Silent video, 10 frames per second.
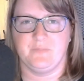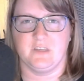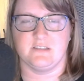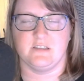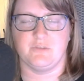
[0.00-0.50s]

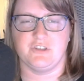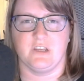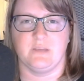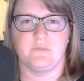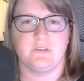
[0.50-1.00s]
His name is
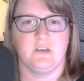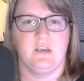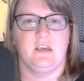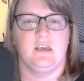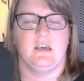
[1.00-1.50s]
James,
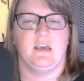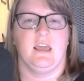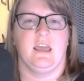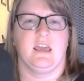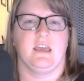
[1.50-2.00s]

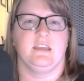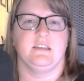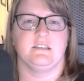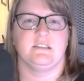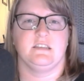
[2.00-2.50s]

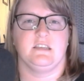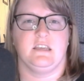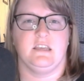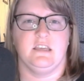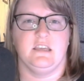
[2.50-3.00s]
and
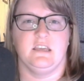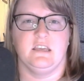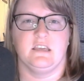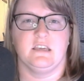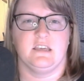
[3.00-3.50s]

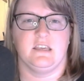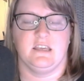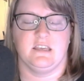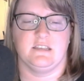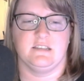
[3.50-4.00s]
he
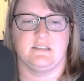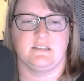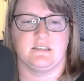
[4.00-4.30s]
is